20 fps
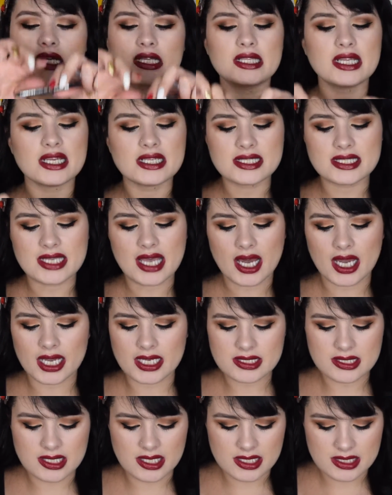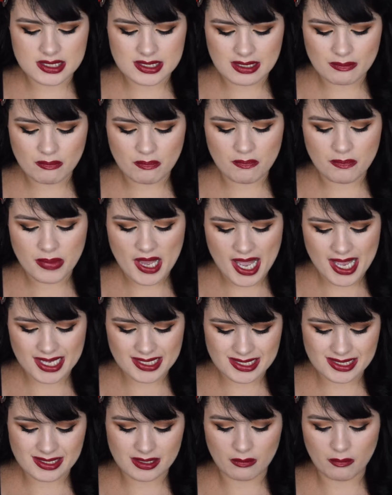This, guys, is the
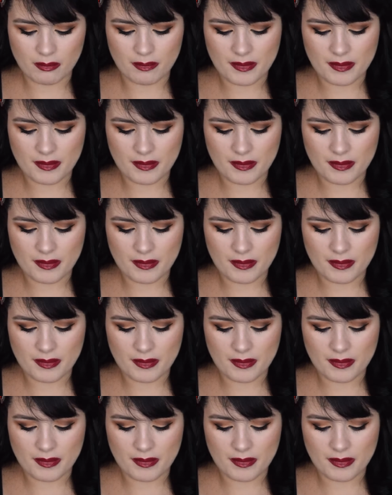best